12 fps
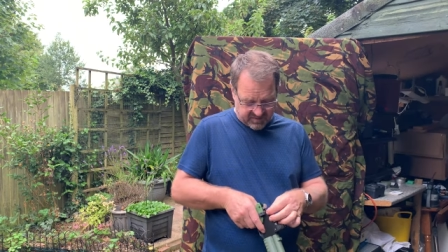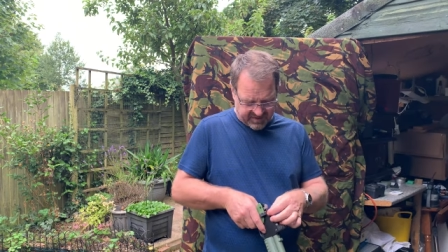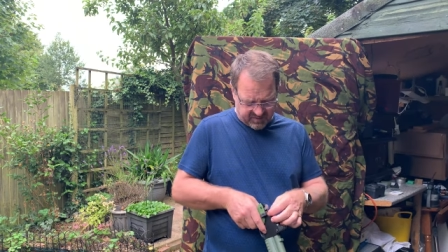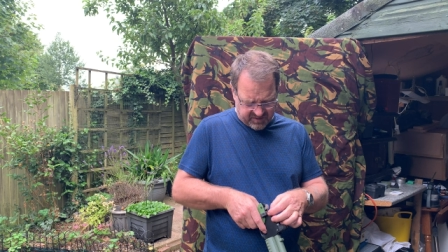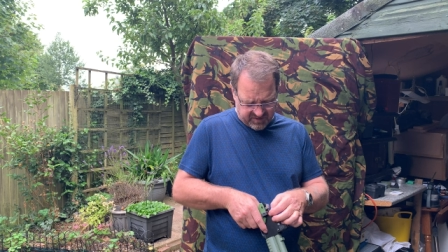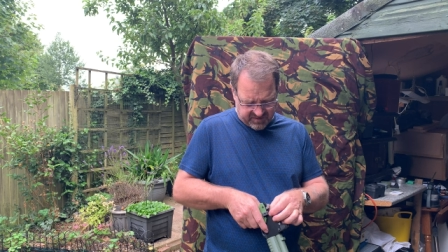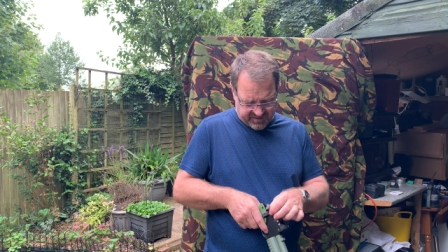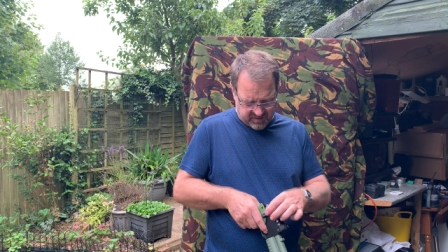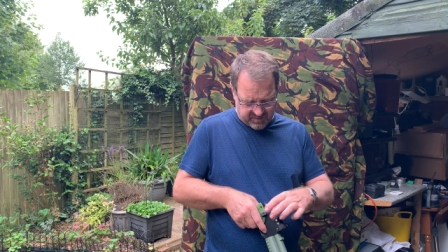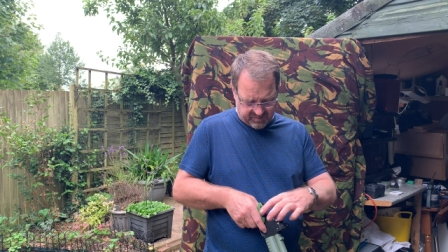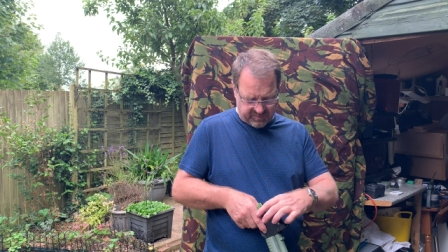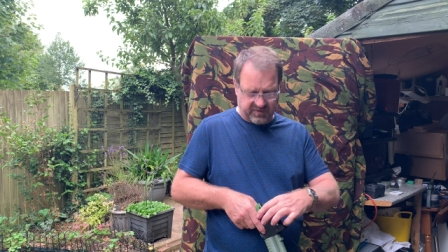They're quite they're
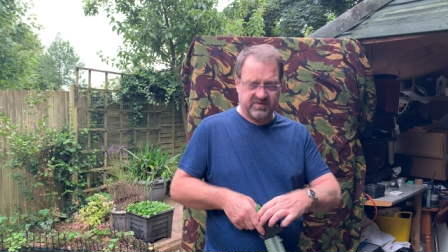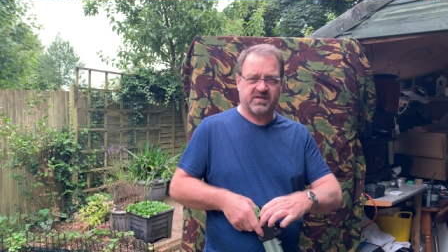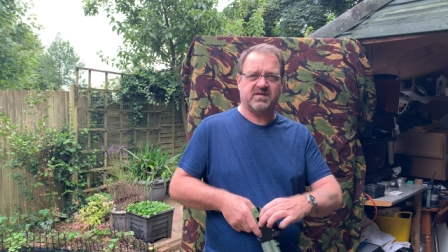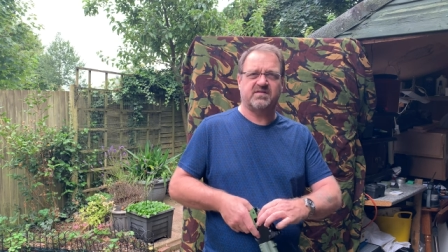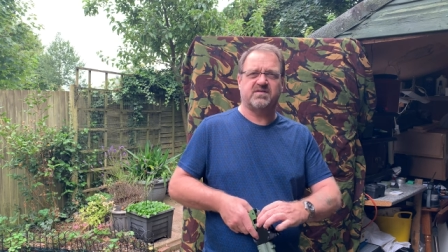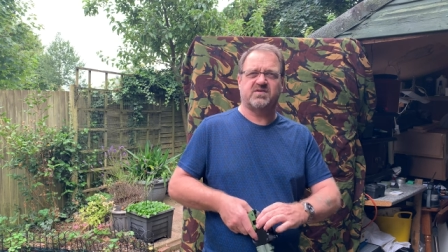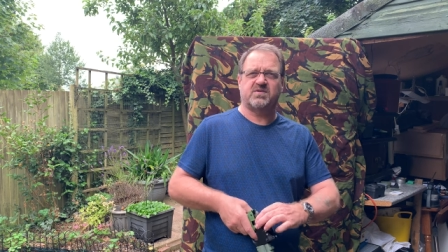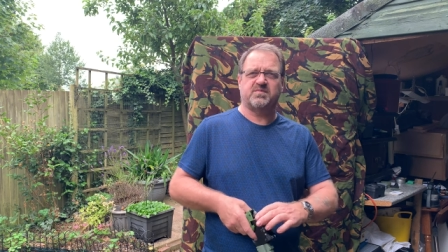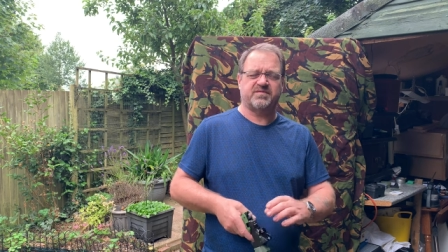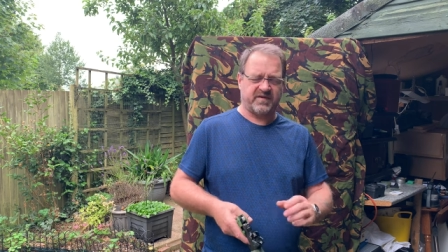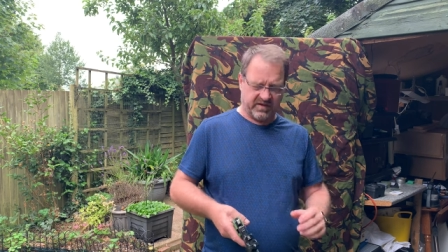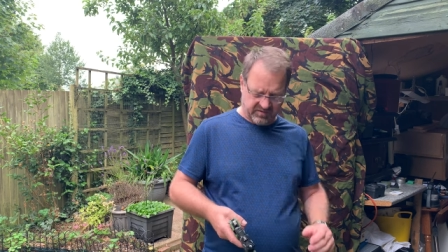quite pricey. The
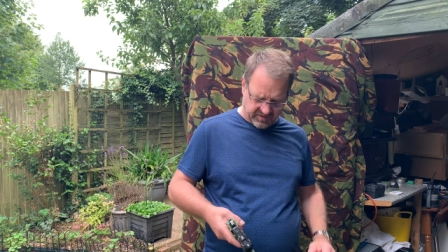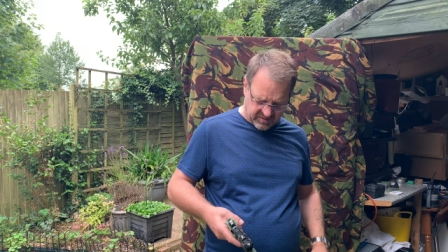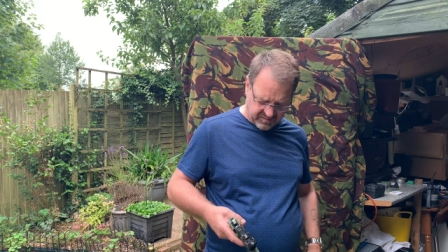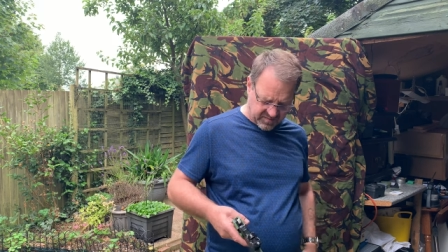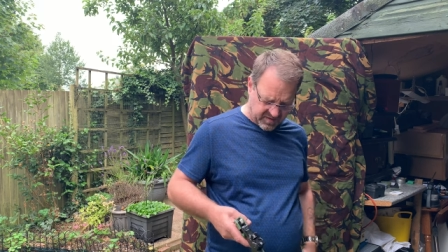Superfield Dome.